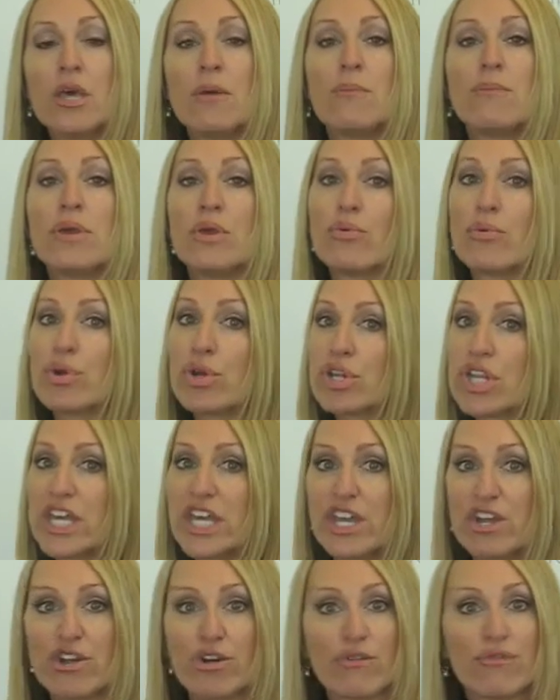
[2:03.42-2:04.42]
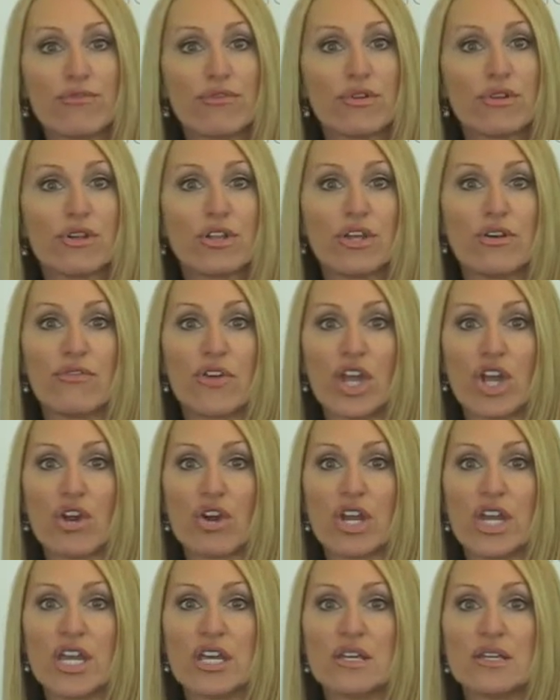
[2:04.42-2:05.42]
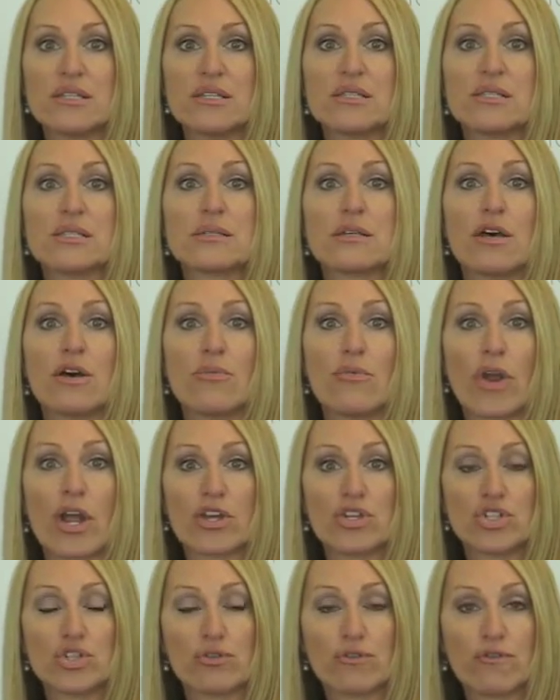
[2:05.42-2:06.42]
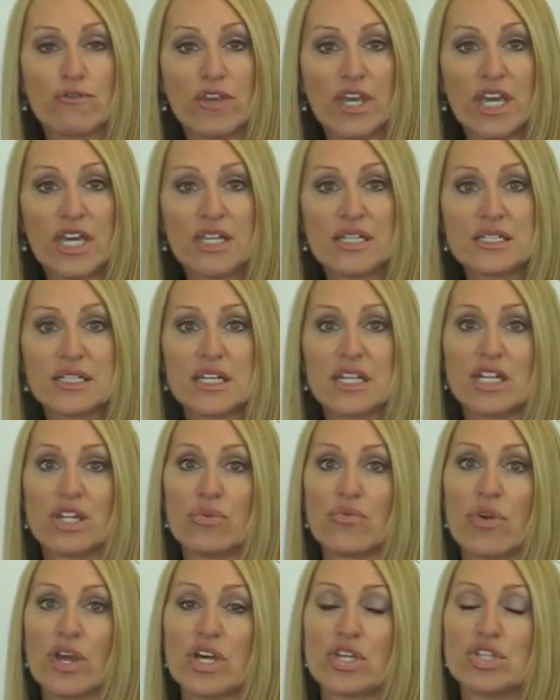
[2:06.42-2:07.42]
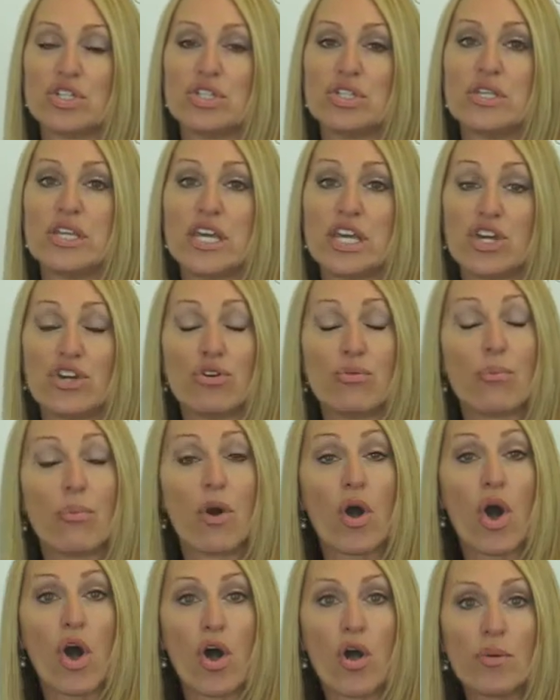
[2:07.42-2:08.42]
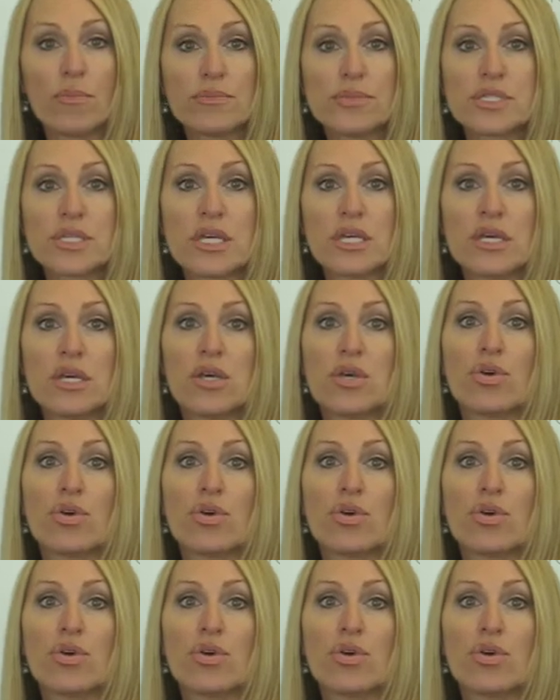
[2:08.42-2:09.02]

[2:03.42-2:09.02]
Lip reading: Be really careful of areas around your feet and around the inner palms